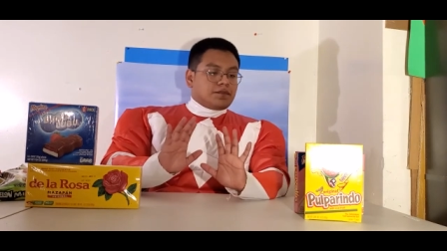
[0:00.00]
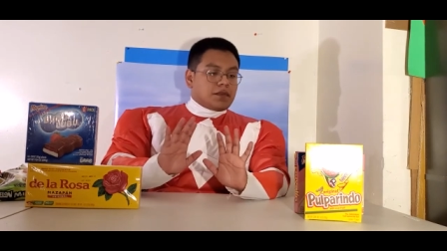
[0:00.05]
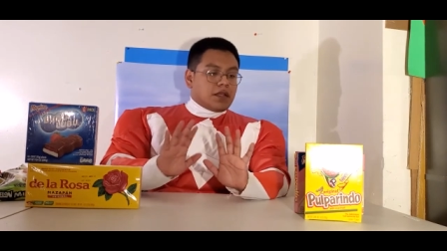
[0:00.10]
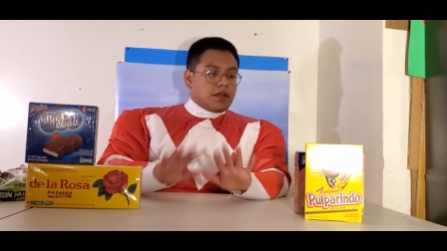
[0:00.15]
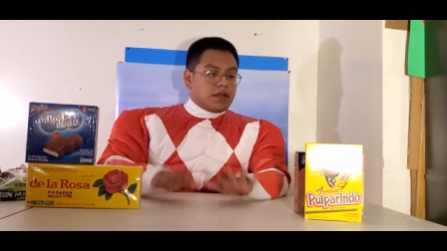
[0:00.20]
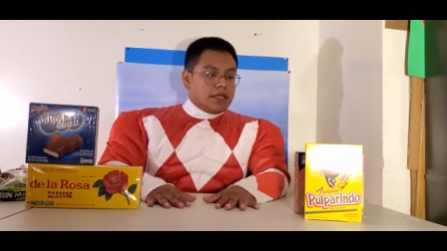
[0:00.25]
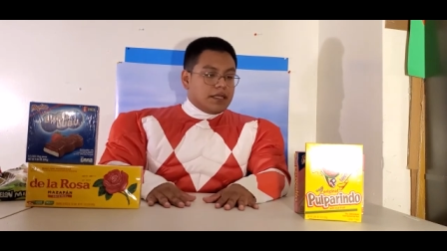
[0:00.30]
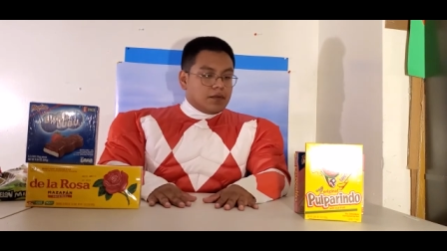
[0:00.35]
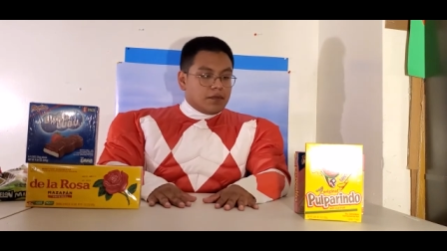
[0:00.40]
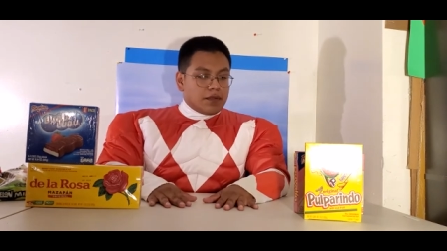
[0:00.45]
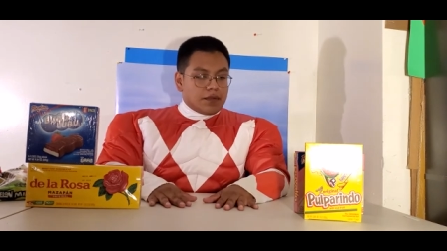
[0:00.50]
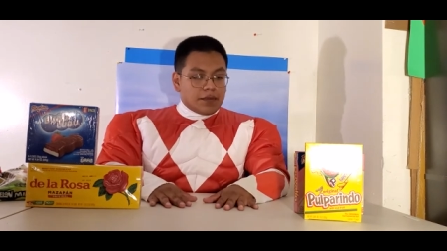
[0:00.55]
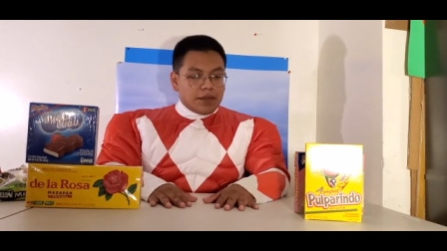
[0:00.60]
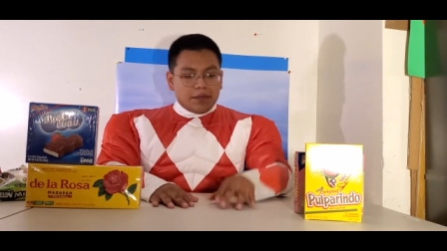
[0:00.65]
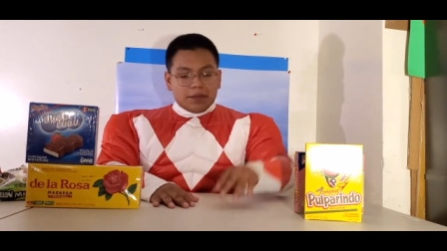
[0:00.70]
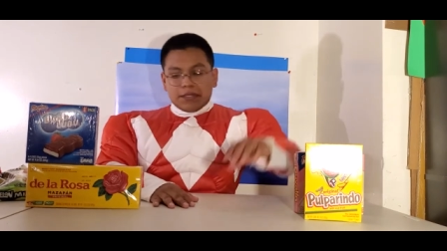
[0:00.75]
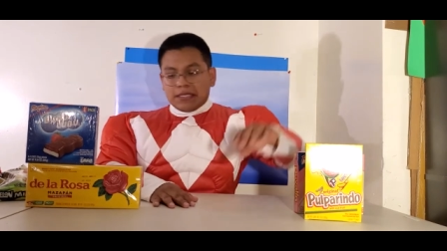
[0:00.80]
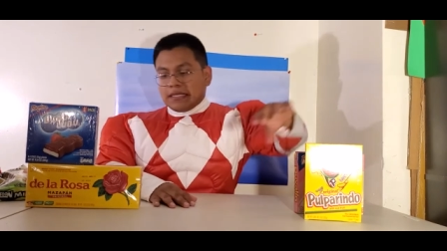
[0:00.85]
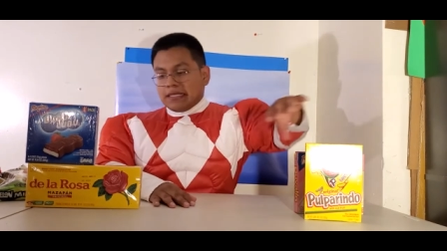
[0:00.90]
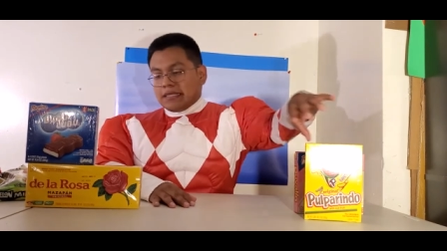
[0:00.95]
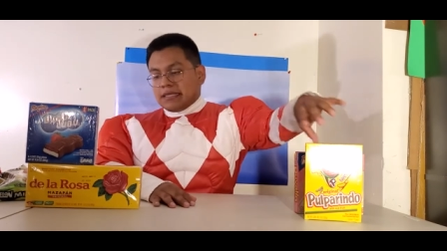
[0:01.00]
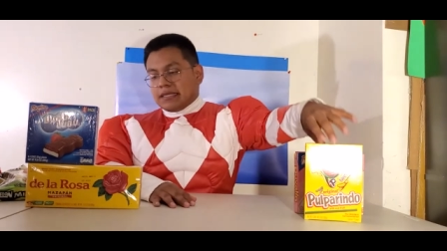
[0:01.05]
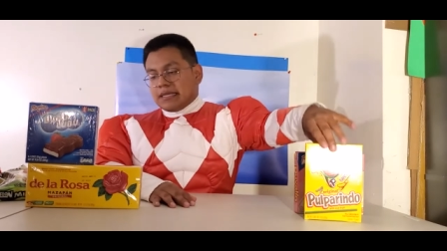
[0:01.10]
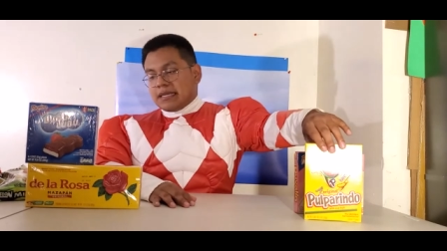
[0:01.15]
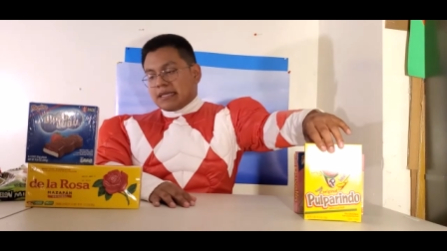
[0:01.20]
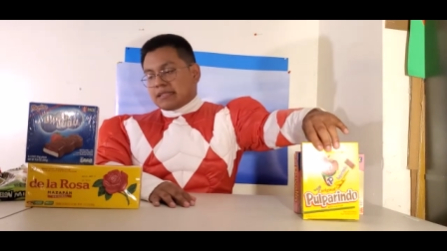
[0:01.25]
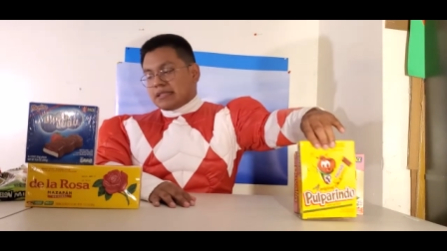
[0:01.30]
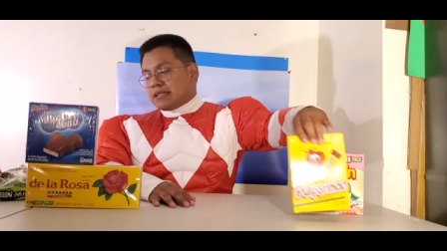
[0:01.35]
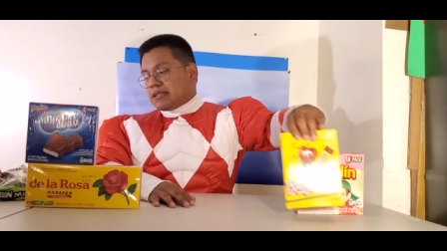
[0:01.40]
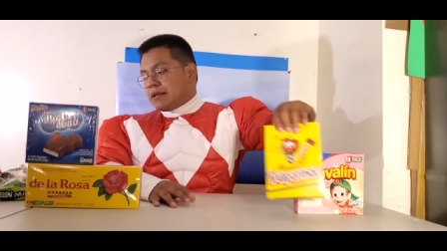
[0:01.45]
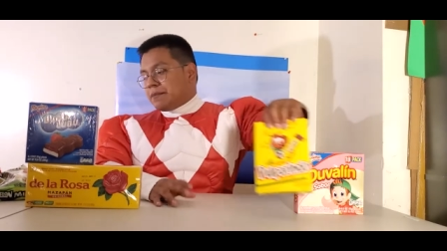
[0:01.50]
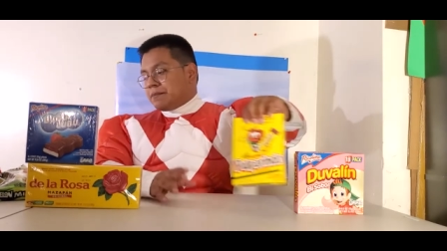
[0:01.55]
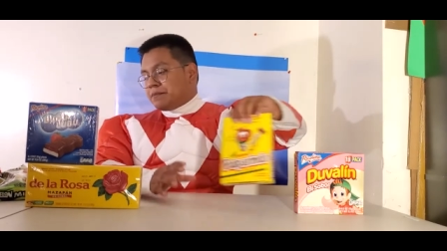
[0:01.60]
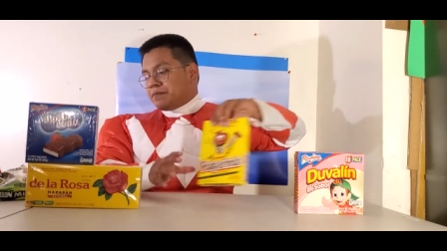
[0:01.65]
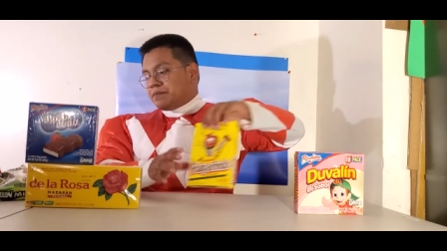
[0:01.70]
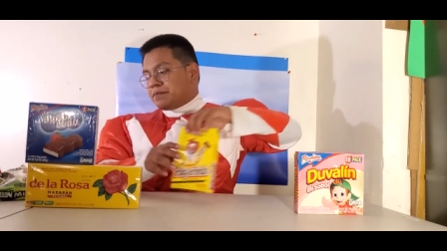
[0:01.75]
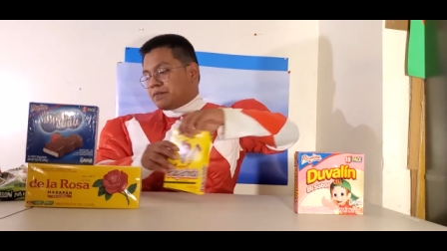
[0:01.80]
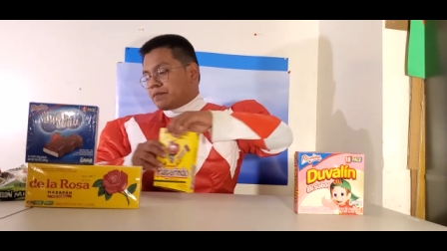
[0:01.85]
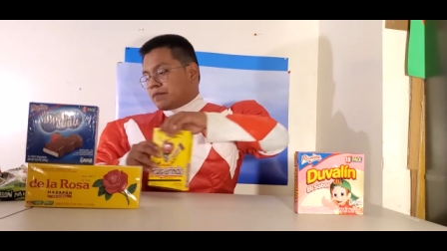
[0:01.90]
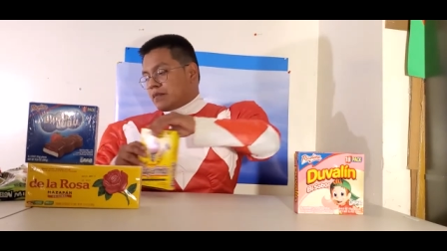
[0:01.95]
Alright, what do I want to eat next?
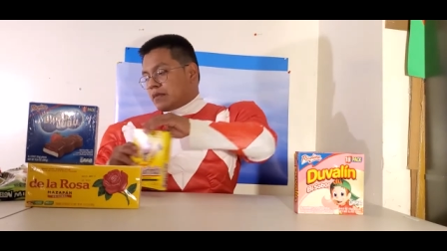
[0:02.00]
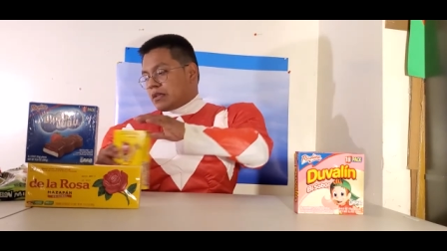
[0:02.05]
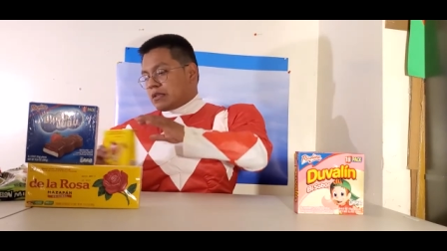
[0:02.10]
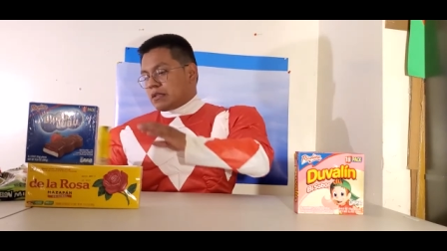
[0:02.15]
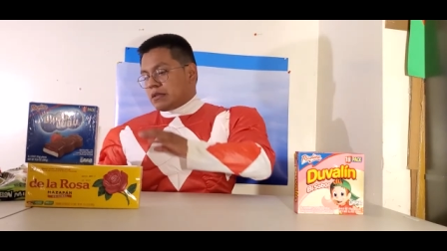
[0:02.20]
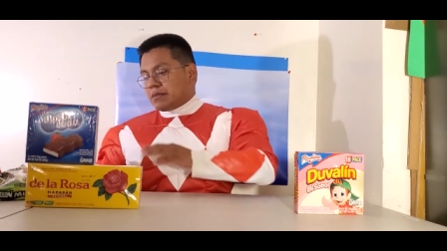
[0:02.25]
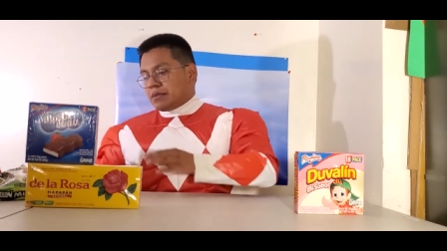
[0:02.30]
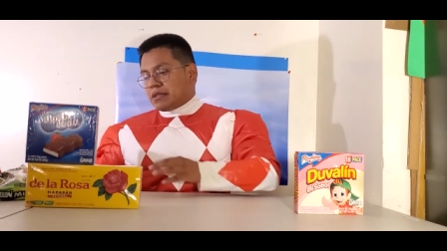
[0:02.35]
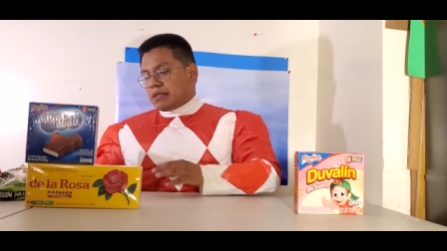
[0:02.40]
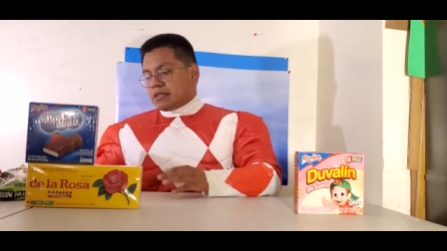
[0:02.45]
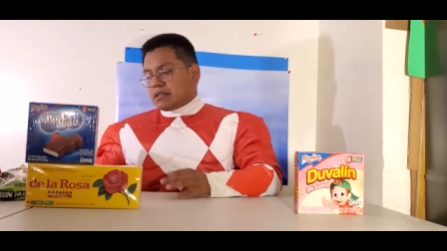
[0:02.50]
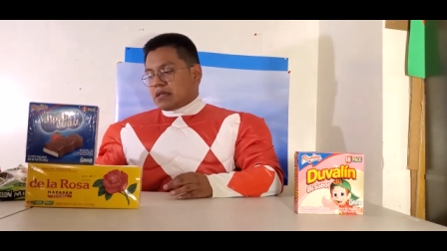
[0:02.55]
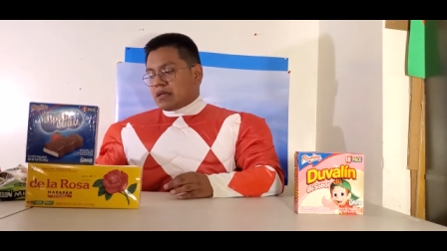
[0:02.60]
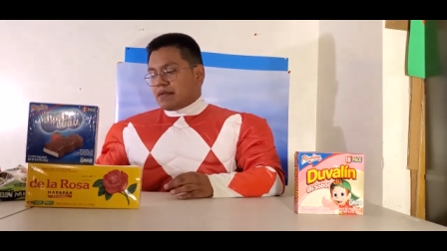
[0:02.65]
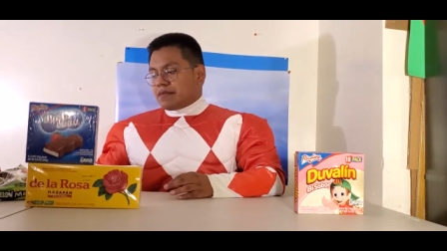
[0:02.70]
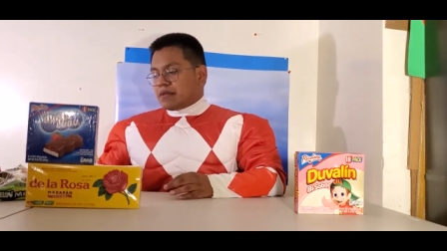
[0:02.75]
Put this off